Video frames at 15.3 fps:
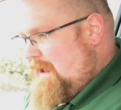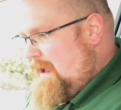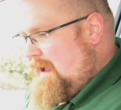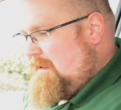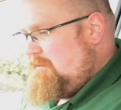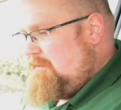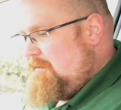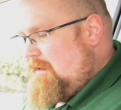
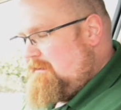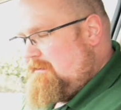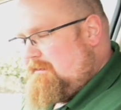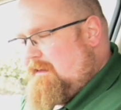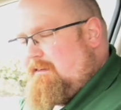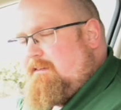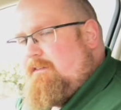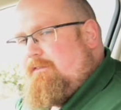adds a
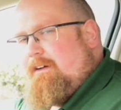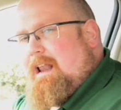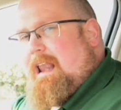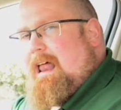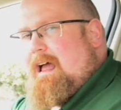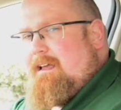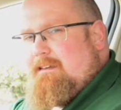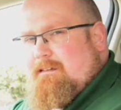sense of
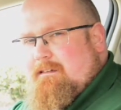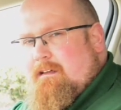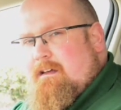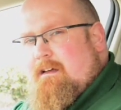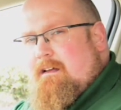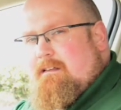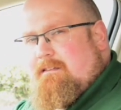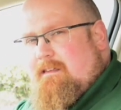class
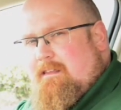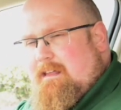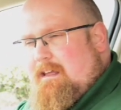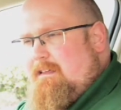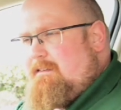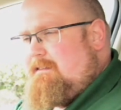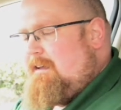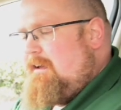to
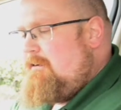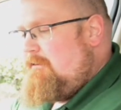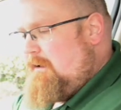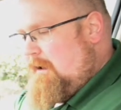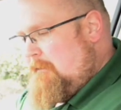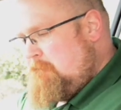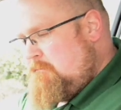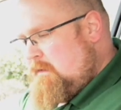the
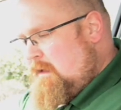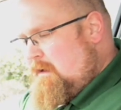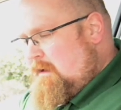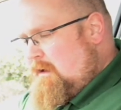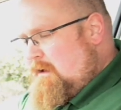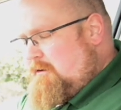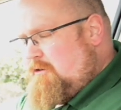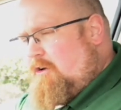interior.
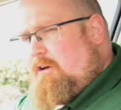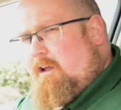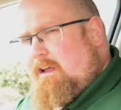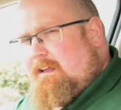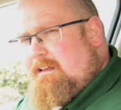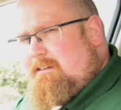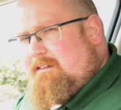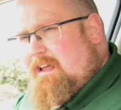Not
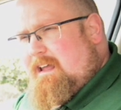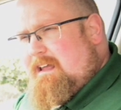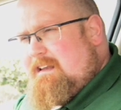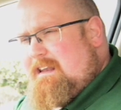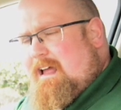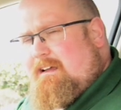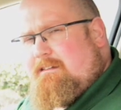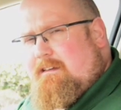like, say,
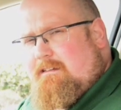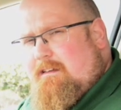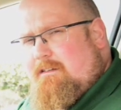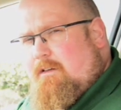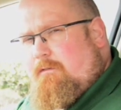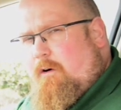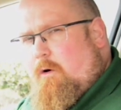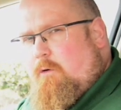
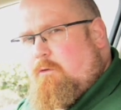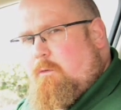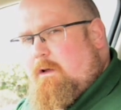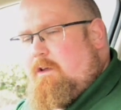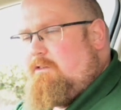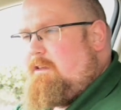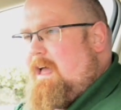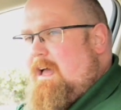Lexuses of old,
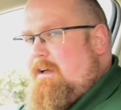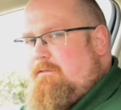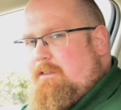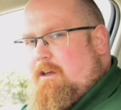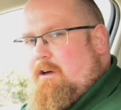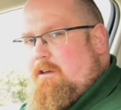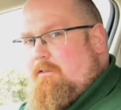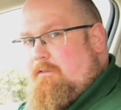where you used to have the
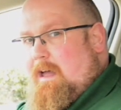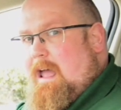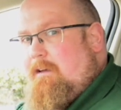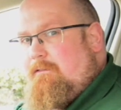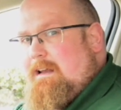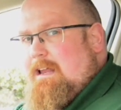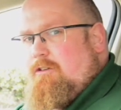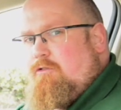kind of
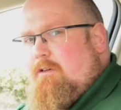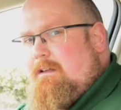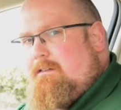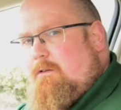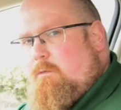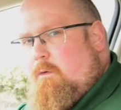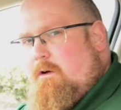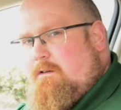heavily
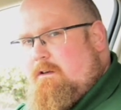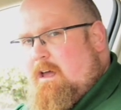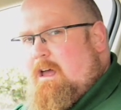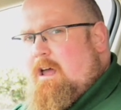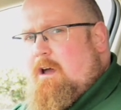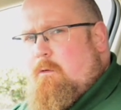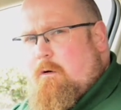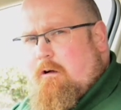treated wood,
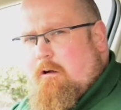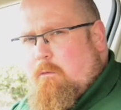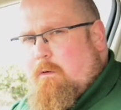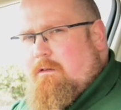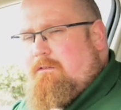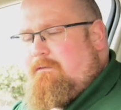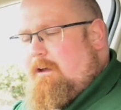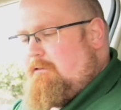where it
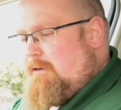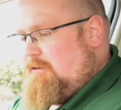was very